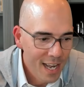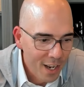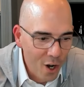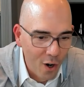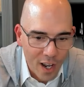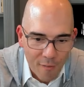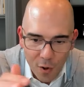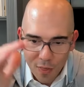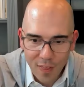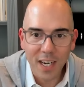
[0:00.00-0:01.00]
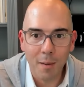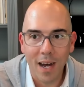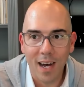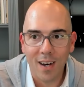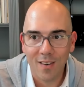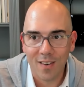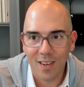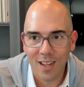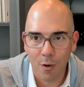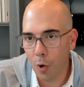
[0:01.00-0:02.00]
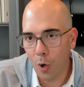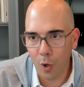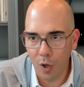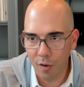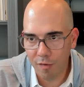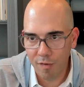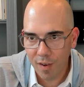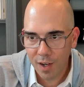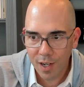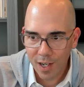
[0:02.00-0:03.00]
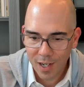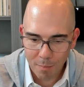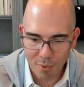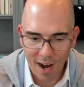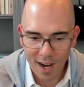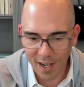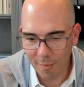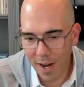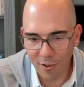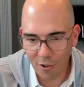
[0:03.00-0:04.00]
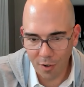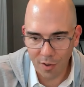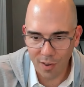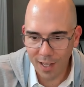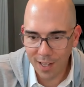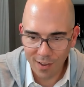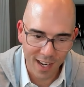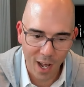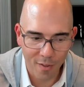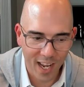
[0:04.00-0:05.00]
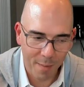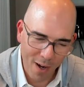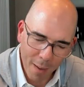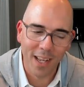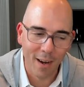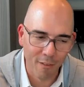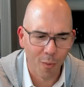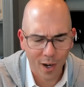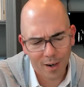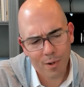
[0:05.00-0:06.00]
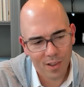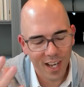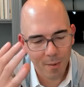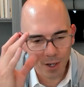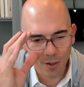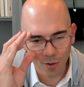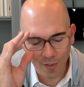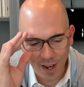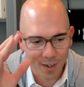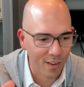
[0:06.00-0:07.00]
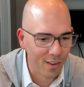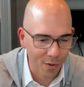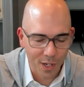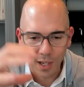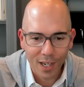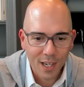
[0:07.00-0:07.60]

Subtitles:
If you think about the role of product managers, at least in health tech, probably everywhere, I would say. But you sort of have these three